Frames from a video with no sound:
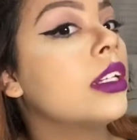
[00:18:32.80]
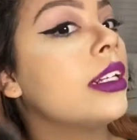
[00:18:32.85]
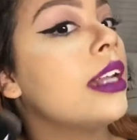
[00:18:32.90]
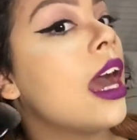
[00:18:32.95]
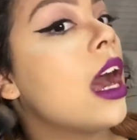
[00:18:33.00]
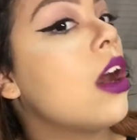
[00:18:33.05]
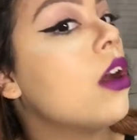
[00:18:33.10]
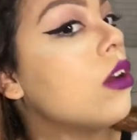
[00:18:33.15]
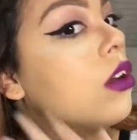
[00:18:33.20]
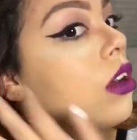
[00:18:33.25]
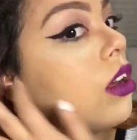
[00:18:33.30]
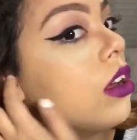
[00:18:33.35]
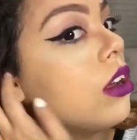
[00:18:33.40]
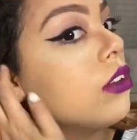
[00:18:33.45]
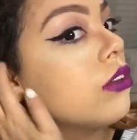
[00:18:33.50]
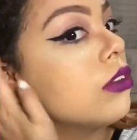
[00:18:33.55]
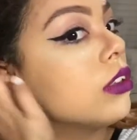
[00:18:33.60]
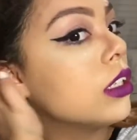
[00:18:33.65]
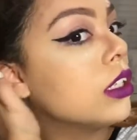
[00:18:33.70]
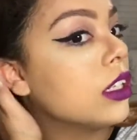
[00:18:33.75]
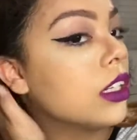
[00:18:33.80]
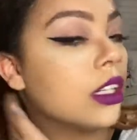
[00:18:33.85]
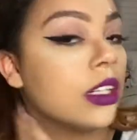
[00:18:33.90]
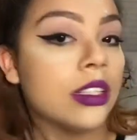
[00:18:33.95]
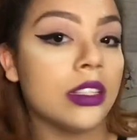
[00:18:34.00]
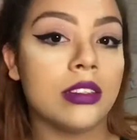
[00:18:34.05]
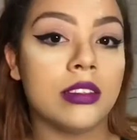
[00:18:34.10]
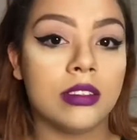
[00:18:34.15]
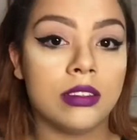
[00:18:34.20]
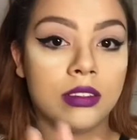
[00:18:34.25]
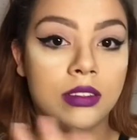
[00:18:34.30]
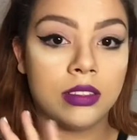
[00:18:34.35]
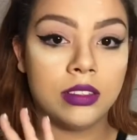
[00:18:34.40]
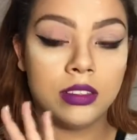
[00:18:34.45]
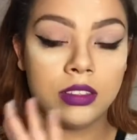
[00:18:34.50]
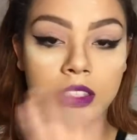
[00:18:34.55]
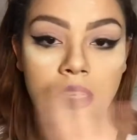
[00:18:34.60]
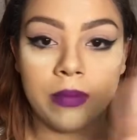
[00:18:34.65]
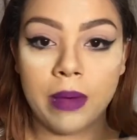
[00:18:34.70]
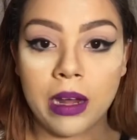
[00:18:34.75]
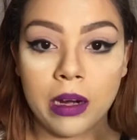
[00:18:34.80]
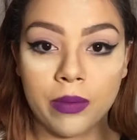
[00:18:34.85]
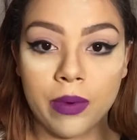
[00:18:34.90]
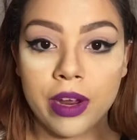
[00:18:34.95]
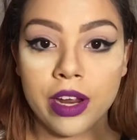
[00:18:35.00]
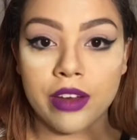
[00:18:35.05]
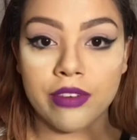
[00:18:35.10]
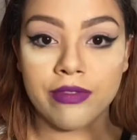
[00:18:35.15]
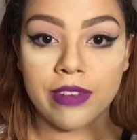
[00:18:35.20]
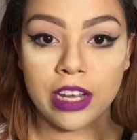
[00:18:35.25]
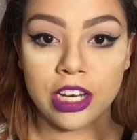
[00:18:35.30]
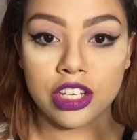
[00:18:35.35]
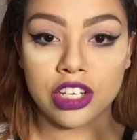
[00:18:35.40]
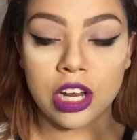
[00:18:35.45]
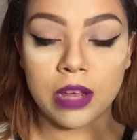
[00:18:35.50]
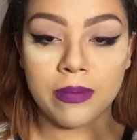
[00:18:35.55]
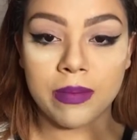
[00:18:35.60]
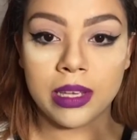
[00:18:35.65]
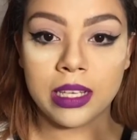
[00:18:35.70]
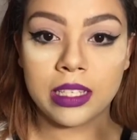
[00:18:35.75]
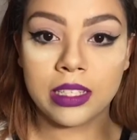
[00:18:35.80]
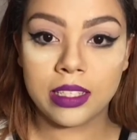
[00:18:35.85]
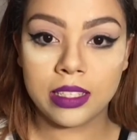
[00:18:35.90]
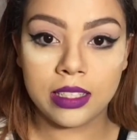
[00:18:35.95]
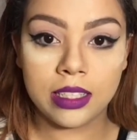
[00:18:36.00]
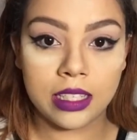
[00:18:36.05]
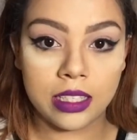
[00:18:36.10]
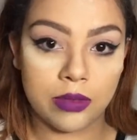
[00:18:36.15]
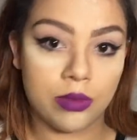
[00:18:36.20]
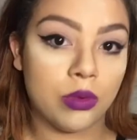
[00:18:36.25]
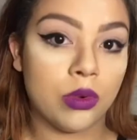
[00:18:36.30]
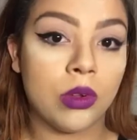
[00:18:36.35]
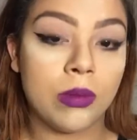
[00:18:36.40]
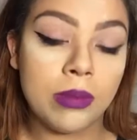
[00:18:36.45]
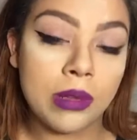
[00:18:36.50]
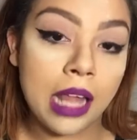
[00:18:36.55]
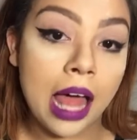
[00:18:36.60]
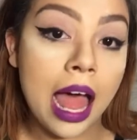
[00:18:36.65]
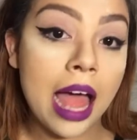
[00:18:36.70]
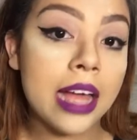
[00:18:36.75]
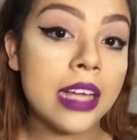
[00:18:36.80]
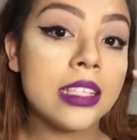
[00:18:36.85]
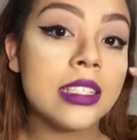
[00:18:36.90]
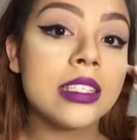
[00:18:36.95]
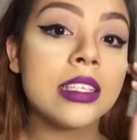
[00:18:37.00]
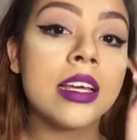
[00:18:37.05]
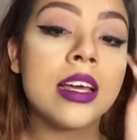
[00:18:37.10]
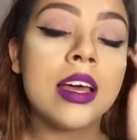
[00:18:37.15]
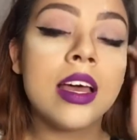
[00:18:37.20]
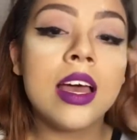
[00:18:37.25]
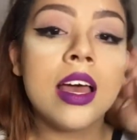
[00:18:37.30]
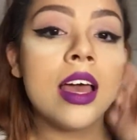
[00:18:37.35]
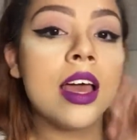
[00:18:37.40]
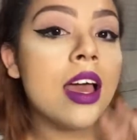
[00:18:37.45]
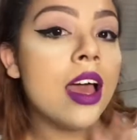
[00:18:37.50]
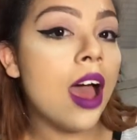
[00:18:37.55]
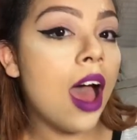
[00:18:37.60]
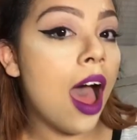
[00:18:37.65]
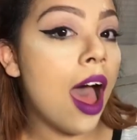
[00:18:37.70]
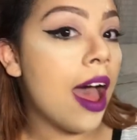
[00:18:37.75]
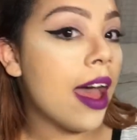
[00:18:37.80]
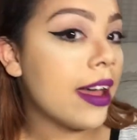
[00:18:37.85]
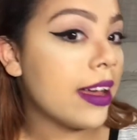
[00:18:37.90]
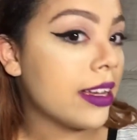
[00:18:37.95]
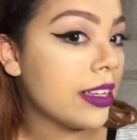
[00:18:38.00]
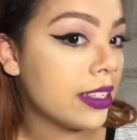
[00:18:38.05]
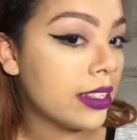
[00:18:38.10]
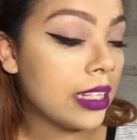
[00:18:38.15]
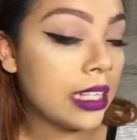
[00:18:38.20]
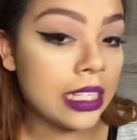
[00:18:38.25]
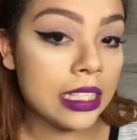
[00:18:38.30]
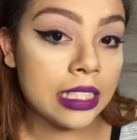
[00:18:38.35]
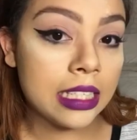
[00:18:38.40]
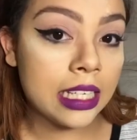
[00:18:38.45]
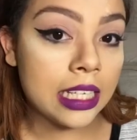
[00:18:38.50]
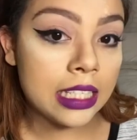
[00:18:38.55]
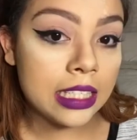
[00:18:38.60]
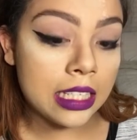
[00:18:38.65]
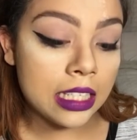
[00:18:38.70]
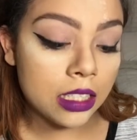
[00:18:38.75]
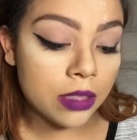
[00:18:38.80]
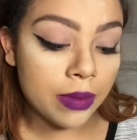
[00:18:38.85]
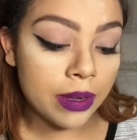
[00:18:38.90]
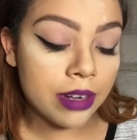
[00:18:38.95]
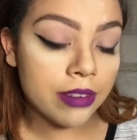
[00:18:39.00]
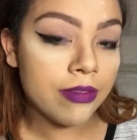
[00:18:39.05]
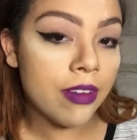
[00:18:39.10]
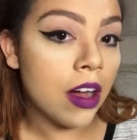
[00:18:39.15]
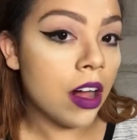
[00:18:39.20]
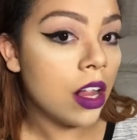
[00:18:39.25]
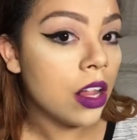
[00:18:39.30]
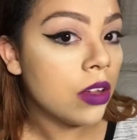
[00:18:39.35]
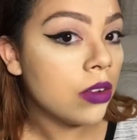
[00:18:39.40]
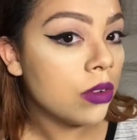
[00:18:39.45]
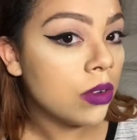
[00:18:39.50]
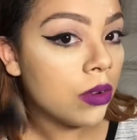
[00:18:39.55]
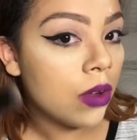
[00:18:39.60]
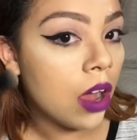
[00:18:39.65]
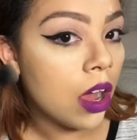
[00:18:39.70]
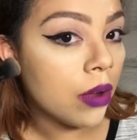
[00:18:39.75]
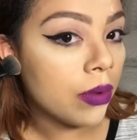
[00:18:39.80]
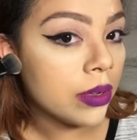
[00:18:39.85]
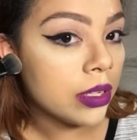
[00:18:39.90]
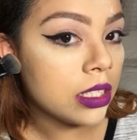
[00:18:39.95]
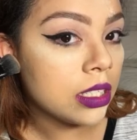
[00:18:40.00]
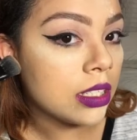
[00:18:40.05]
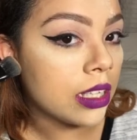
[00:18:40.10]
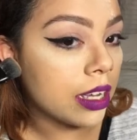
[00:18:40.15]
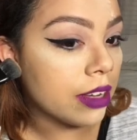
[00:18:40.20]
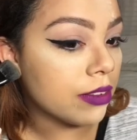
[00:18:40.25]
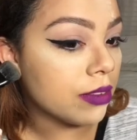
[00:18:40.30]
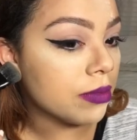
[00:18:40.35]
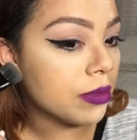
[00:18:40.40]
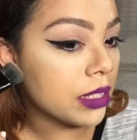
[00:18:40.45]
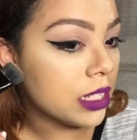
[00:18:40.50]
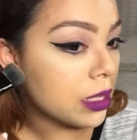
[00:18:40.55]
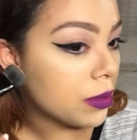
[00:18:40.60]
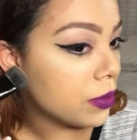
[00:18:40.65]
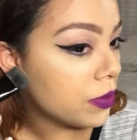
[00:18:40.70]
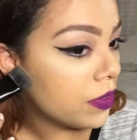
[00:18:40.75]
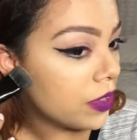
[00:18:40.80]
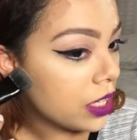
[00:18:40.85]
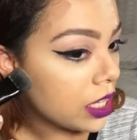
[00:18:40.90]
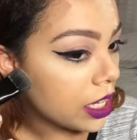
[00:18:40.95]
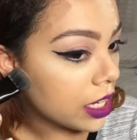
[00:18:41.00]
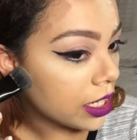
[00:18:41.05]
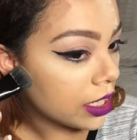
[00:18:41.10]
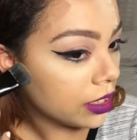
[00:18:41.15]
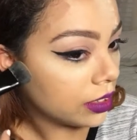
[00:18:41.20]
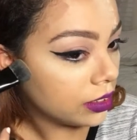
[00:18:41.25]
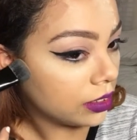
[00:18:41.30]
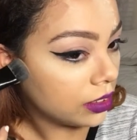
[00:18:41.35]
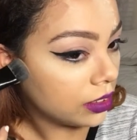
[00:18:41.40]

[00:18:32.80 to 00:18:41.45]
Now, for no matter what your face shape is, this rule applies. I think it's the easiest way to follow. Always say from the tip of the ear